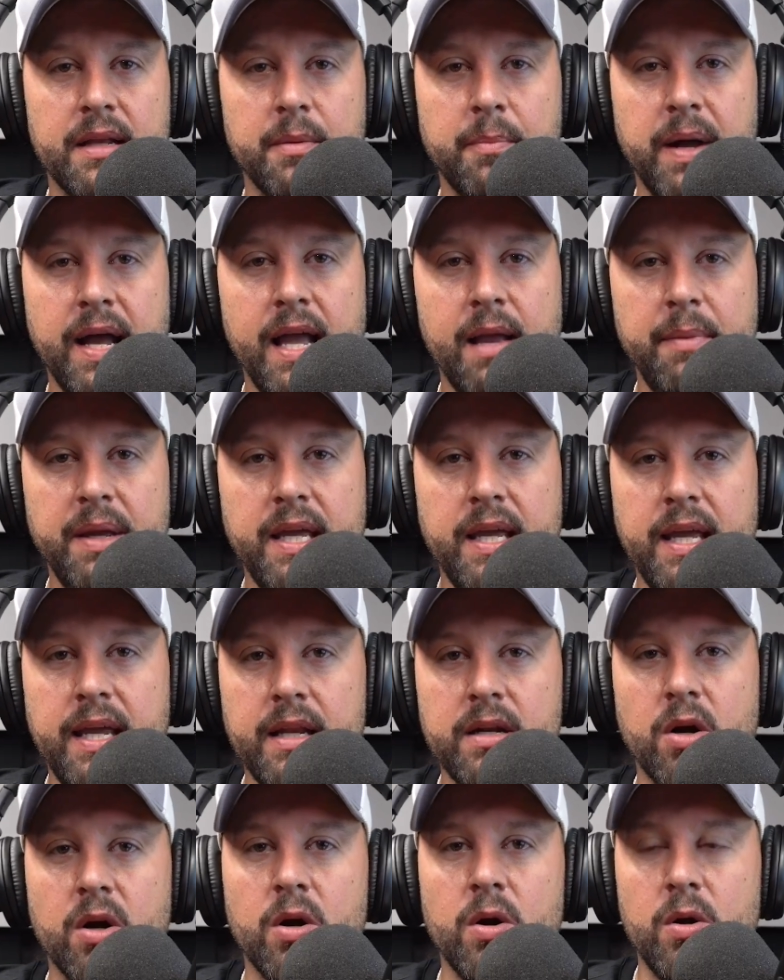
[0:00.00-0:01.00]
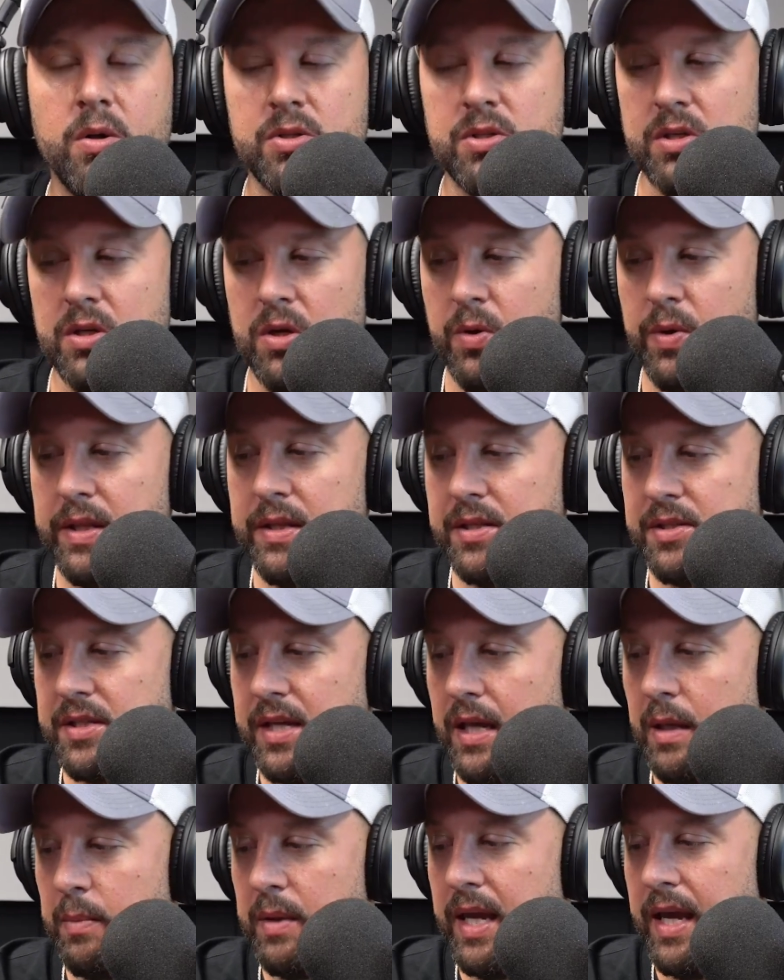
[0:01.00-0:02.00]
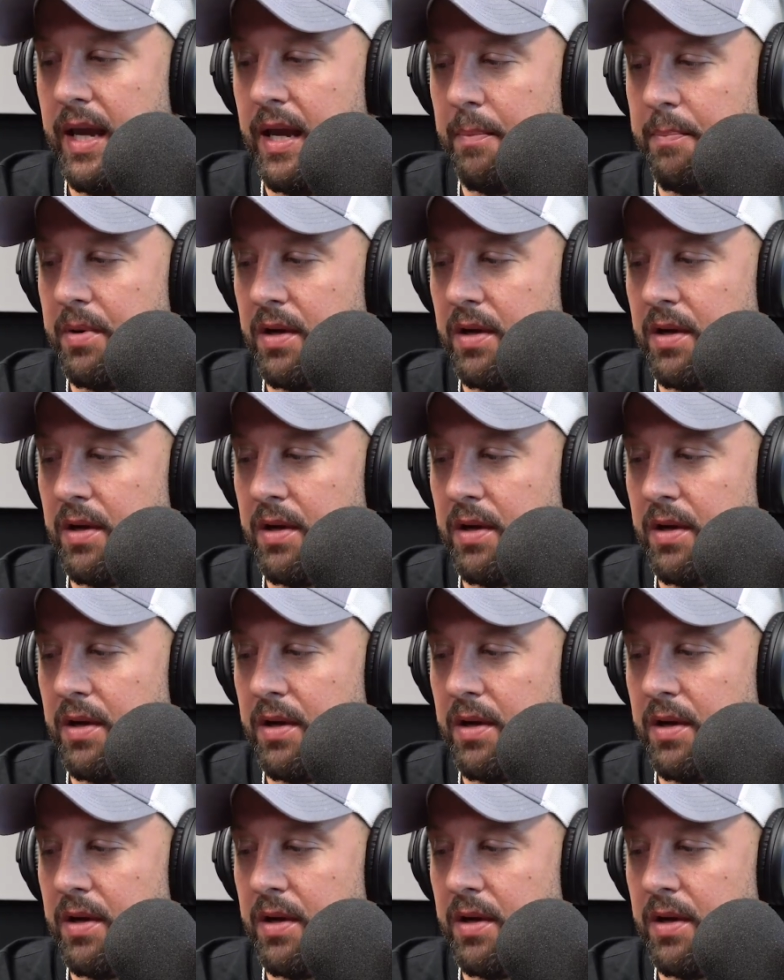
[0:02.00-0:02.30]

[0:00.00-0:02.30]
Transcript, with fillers: The Miami Heat are also in the same camp